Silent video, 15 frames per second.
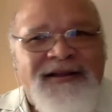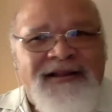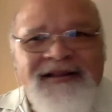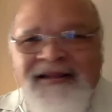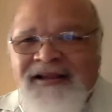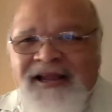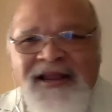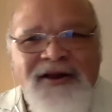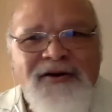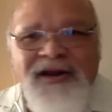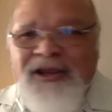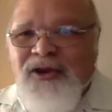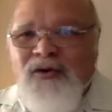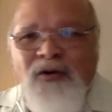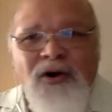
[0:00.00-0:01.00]
Hearing
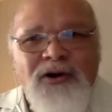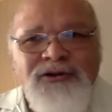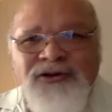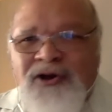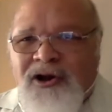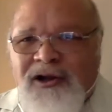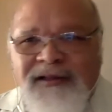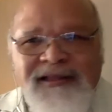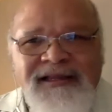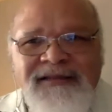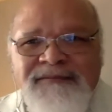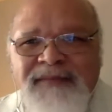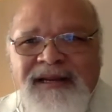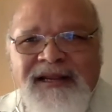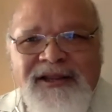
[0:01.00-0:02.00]
you all talk these many
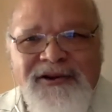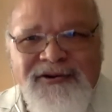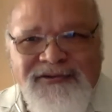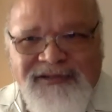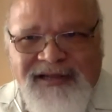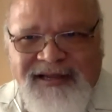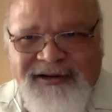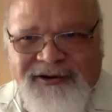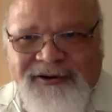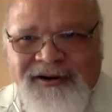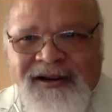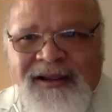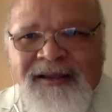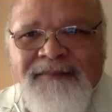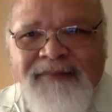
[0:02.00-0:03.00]
years later
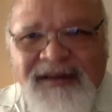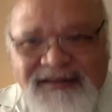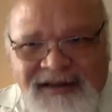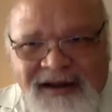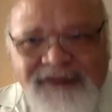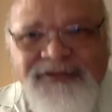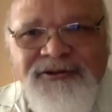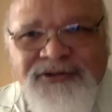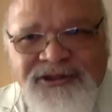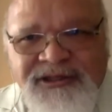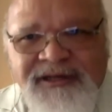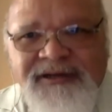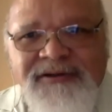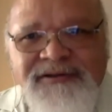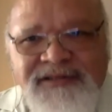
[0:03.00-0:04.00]
make Dr.
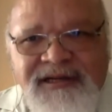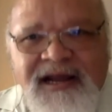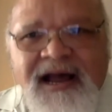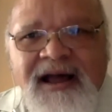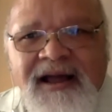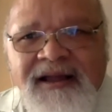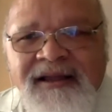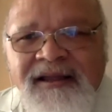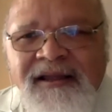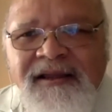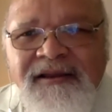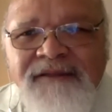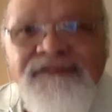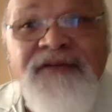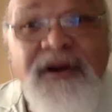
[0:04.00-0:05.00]
Cheers and I
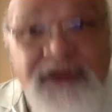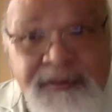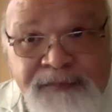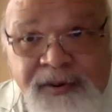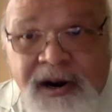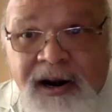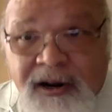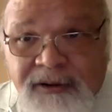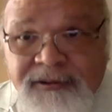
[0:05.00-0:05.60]
very proud.